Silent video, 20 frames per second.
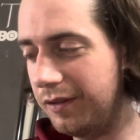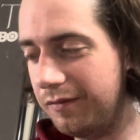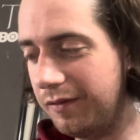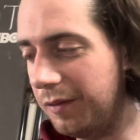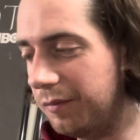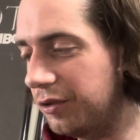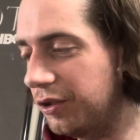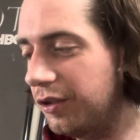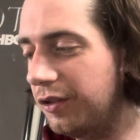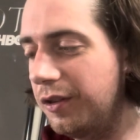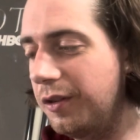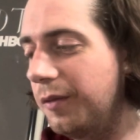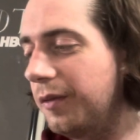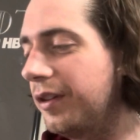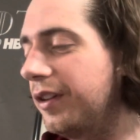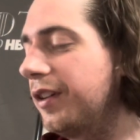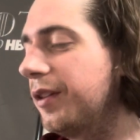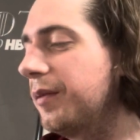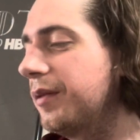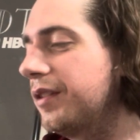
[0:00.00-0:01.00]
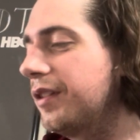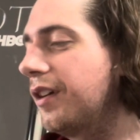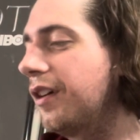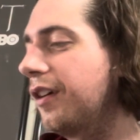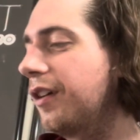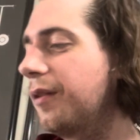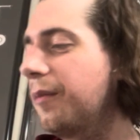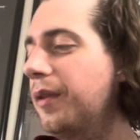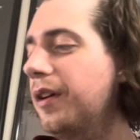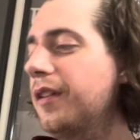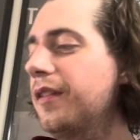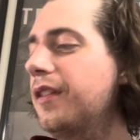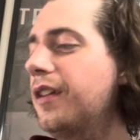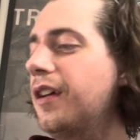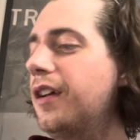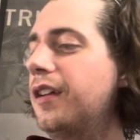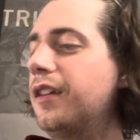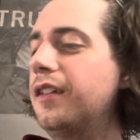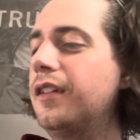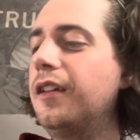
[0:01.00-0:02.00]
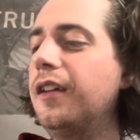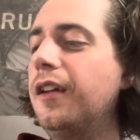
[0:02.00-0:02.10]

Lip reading: I'm sure you don't want to hear me talk about that,